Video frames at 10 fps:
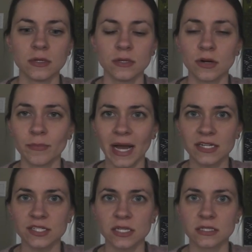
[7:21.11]
know,
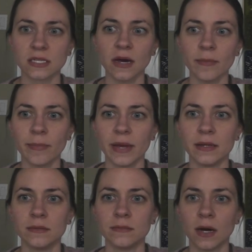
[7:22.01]
mash things up
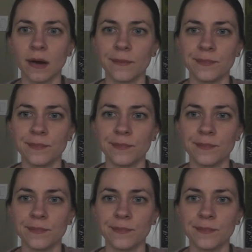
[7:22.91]
and